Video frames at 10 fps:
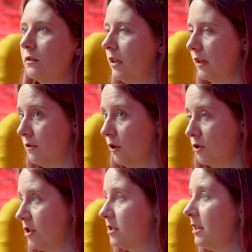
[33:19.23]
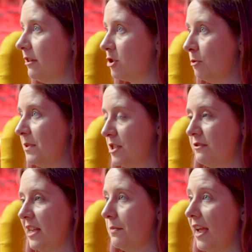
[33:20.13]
you know, not just the original Mischief team,